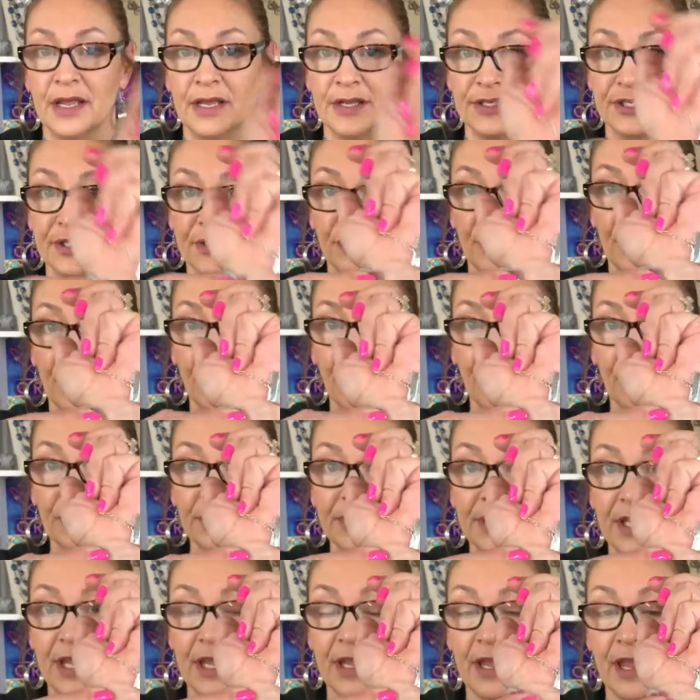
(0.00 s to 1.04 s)
So you're
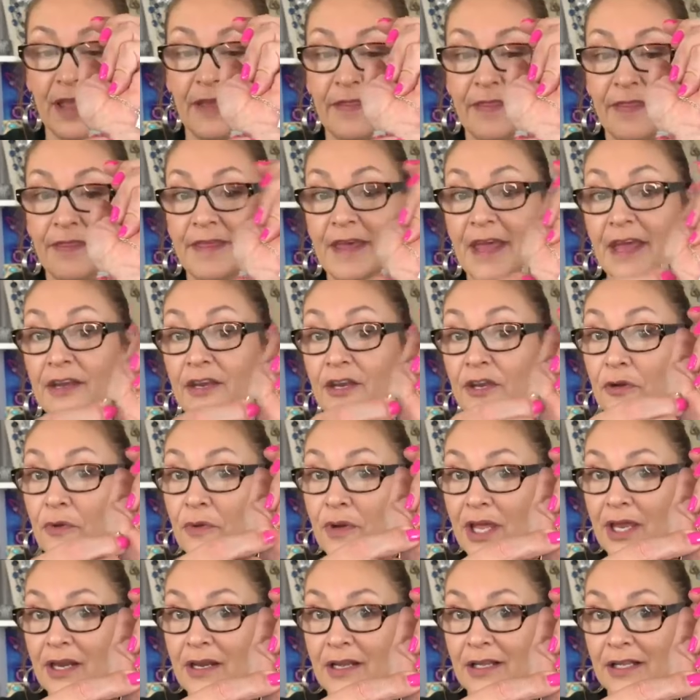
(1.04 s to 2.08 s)
holding it and then you
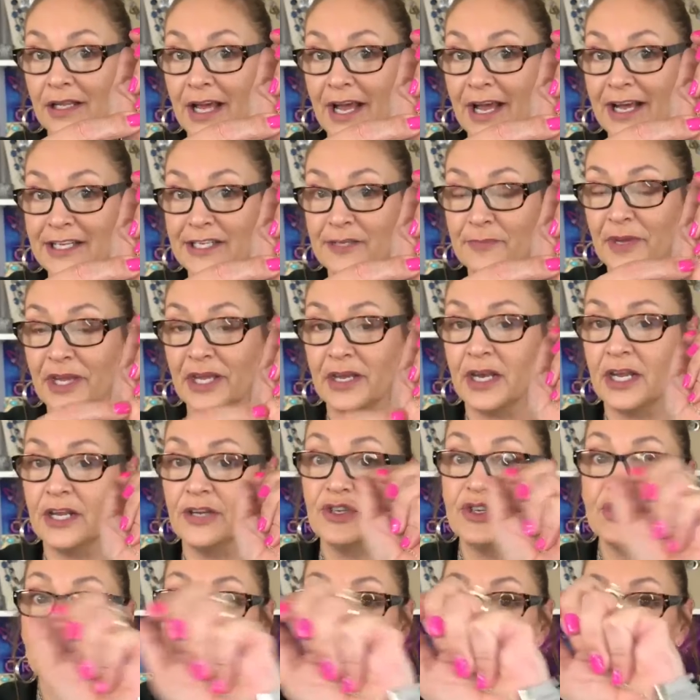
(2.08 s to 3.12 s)
can clasp it.
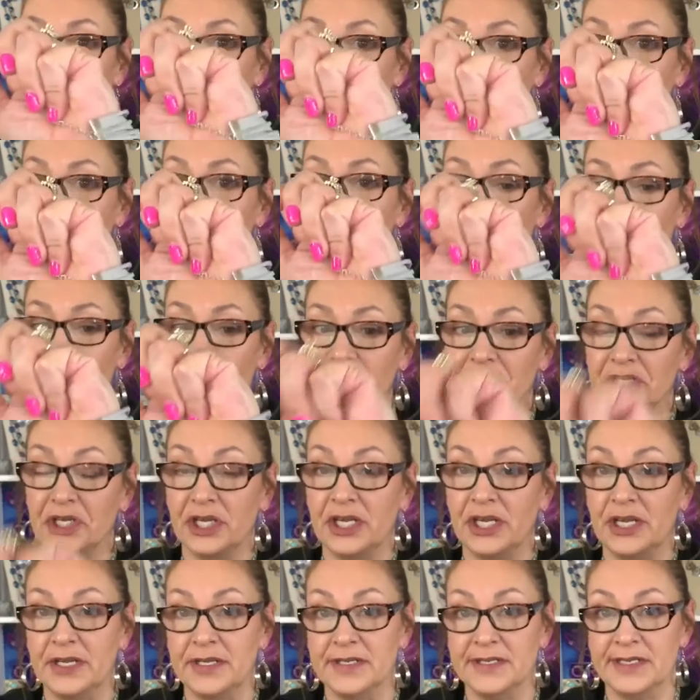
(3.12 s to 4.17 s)
It's so much
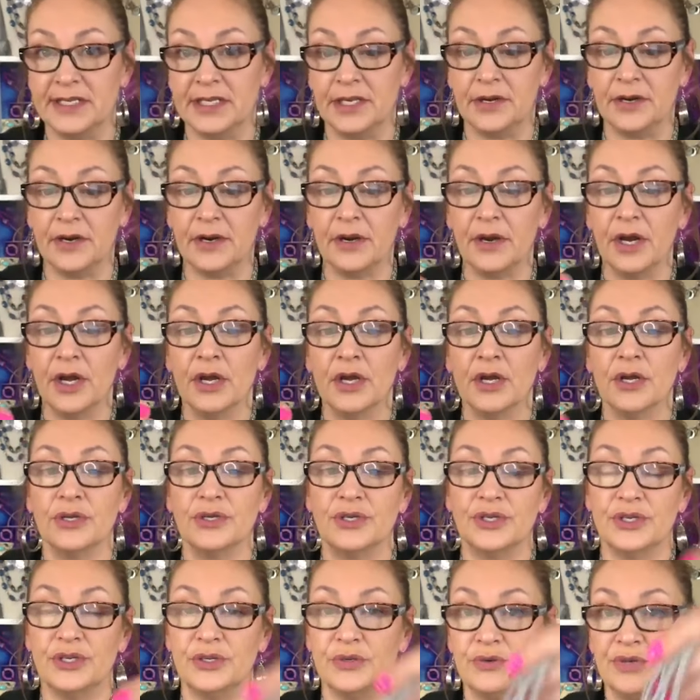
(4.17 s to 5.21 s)
easier
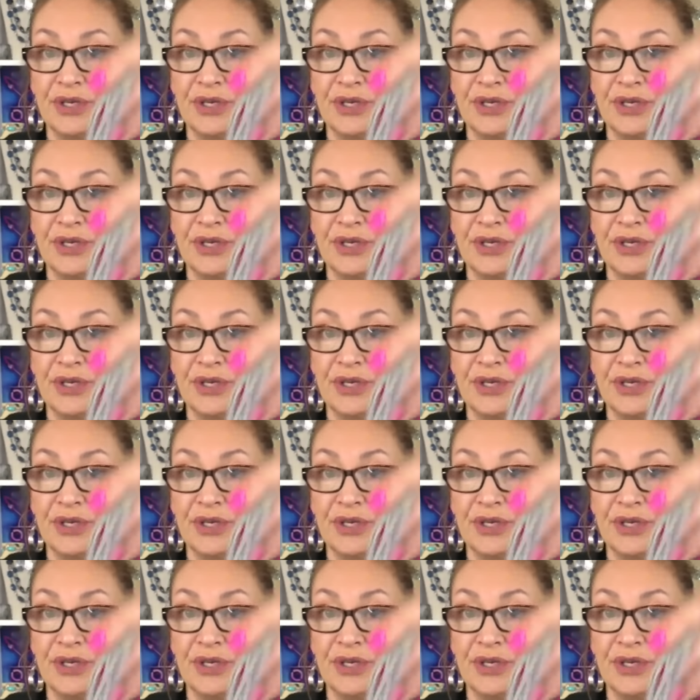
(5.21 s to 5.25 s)
to